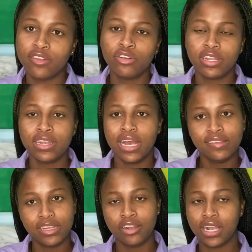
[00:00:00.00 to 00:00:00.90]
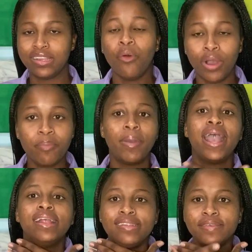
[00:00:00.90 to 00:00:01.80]
to the nozzle, because at one
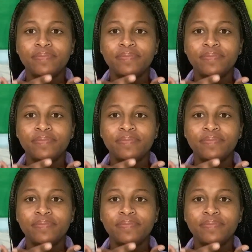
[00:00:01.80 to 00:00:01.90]
point,